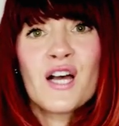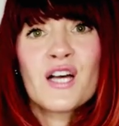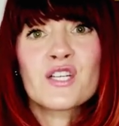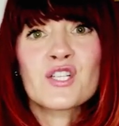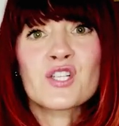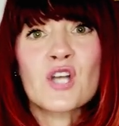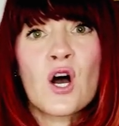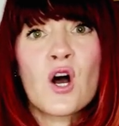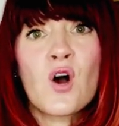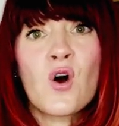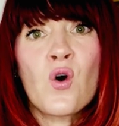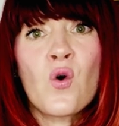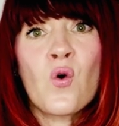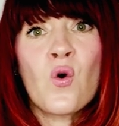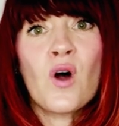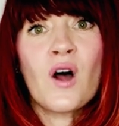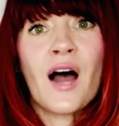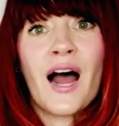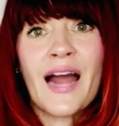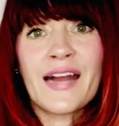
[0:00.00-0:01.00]

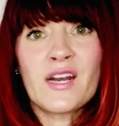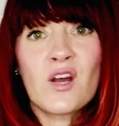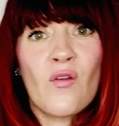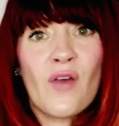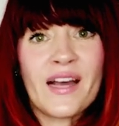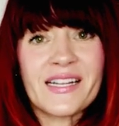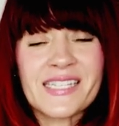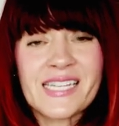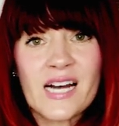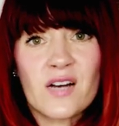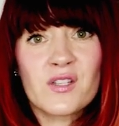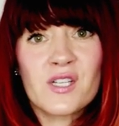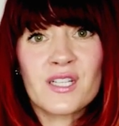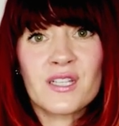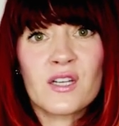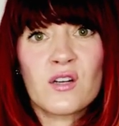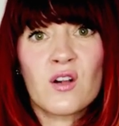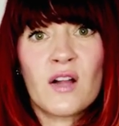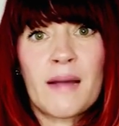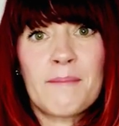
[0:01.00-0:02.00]
So I know that sounds a
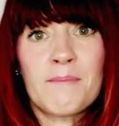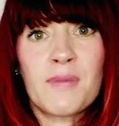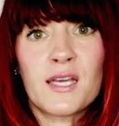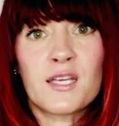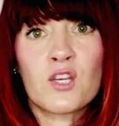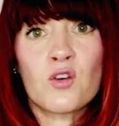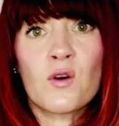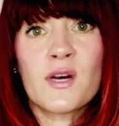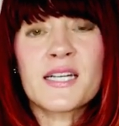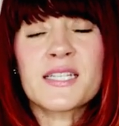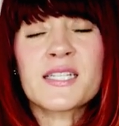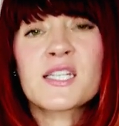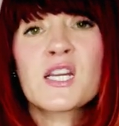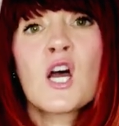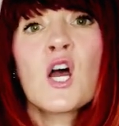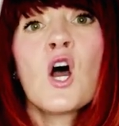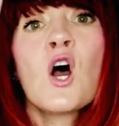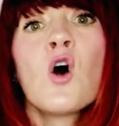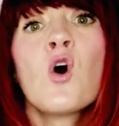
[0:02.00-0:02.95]
little ambiguous.